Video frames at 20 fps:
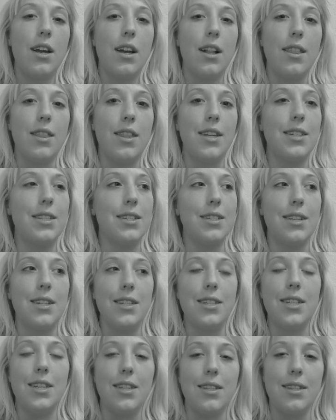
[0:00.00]
this
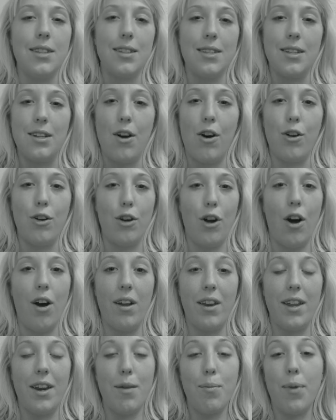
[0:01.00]
disease isn't all
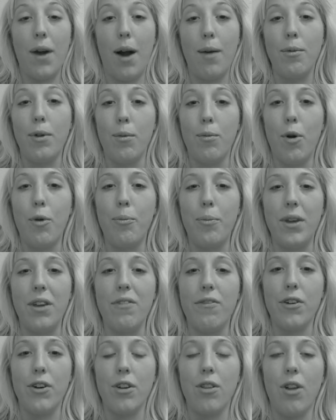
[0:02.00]
gone, and it probably won't be
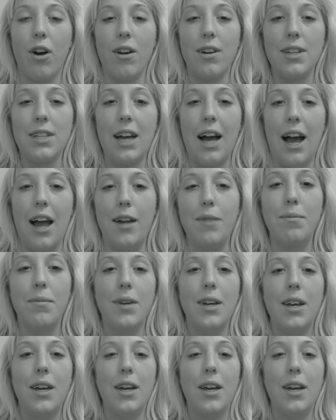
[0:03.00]
for a long time.